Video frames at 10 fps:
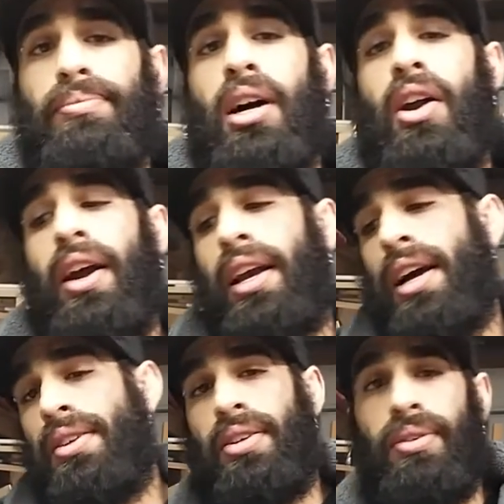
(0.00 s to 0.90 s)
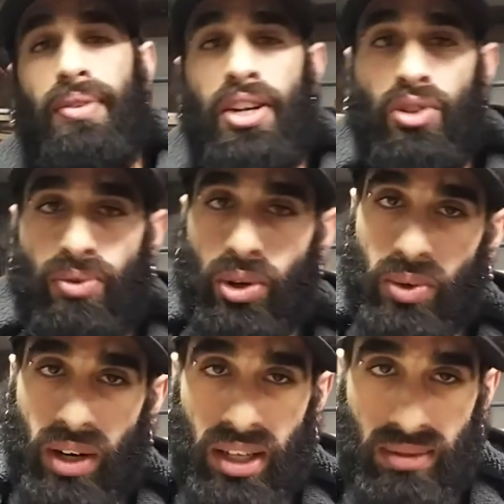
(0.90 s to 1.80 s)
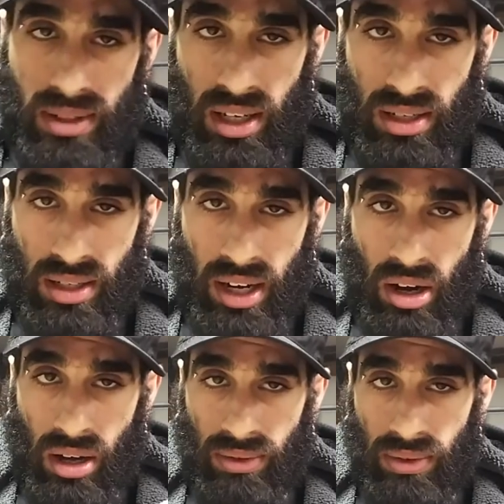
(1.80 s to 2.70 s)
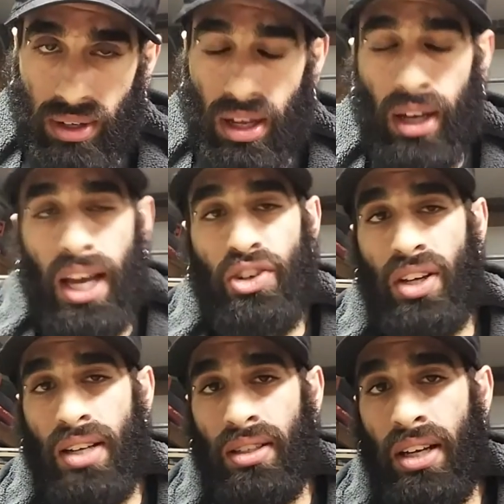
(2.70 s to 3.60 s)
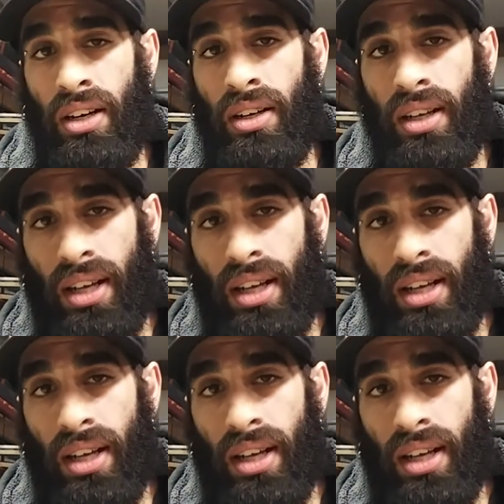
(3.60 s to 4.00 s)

All right, guys. Rancho 420 is gonna sign off. I'll catch you guys later.